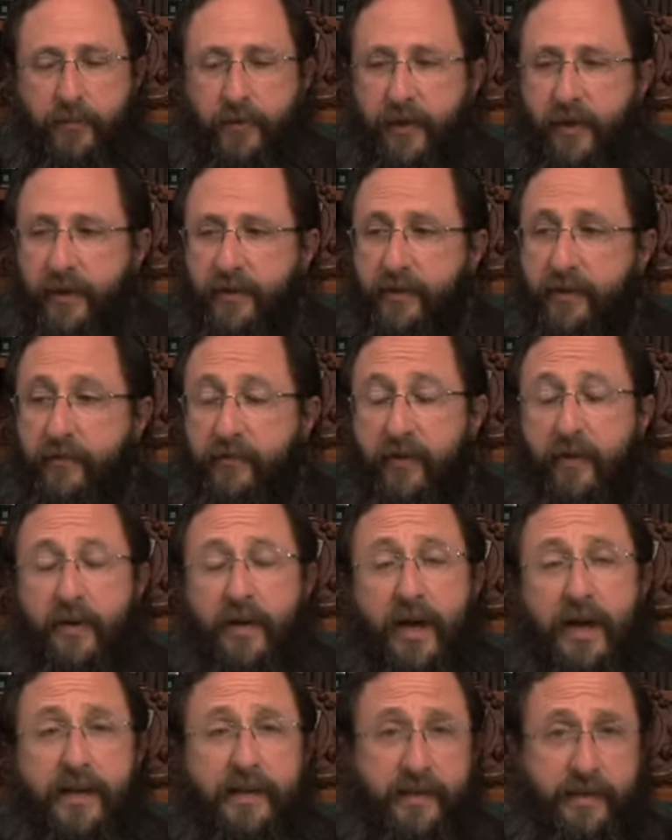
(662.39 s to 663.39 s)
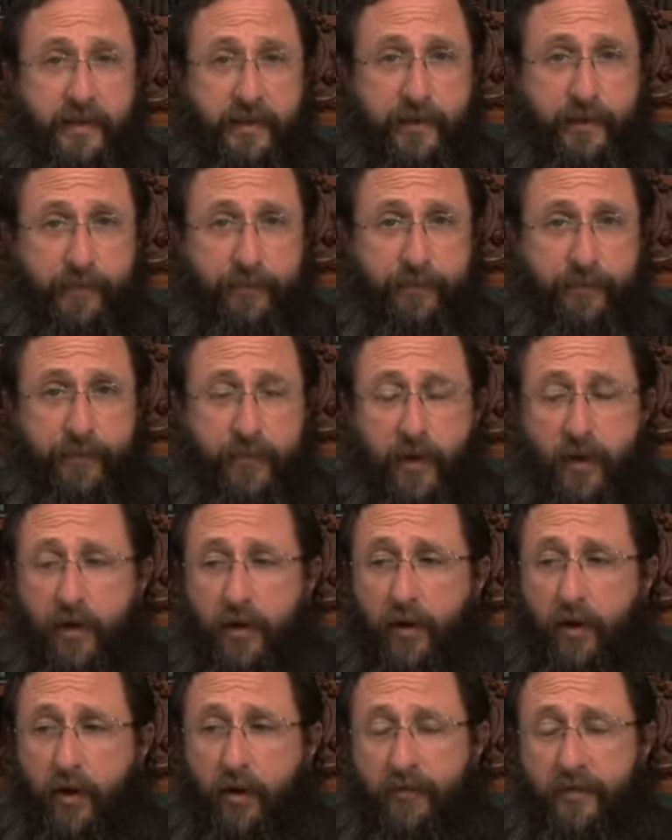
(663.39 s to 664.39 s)
Because the very idea
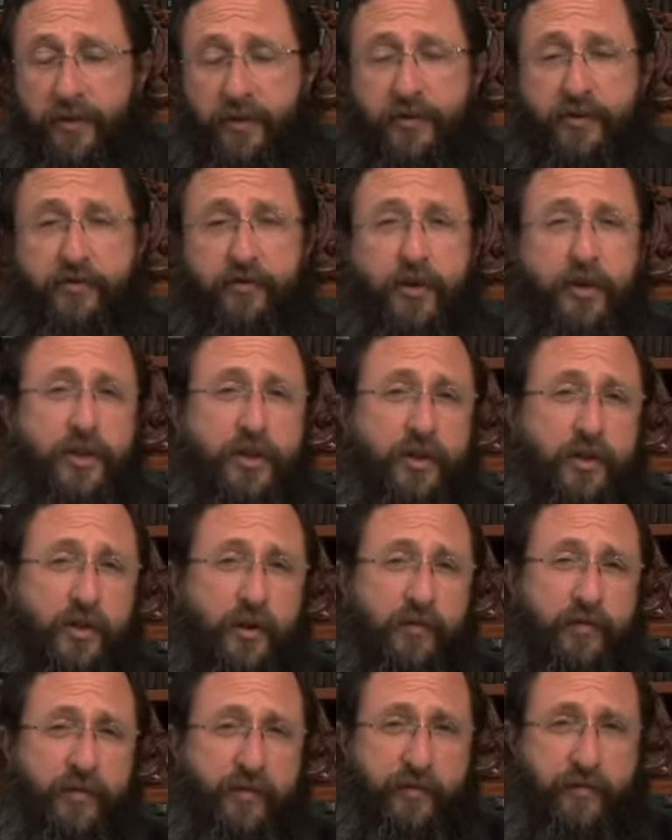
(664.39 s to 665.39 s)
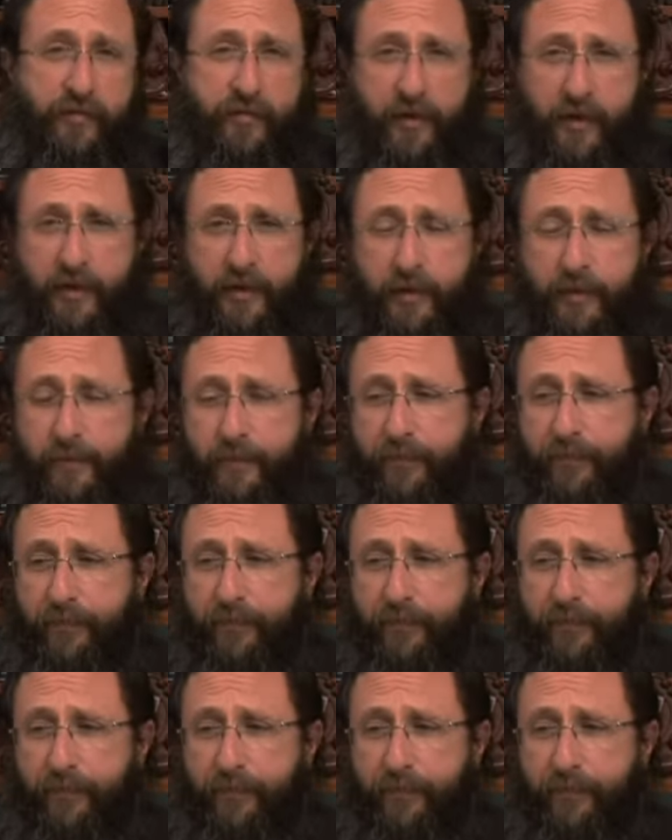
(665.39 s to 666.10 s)
of the destruction of the flood,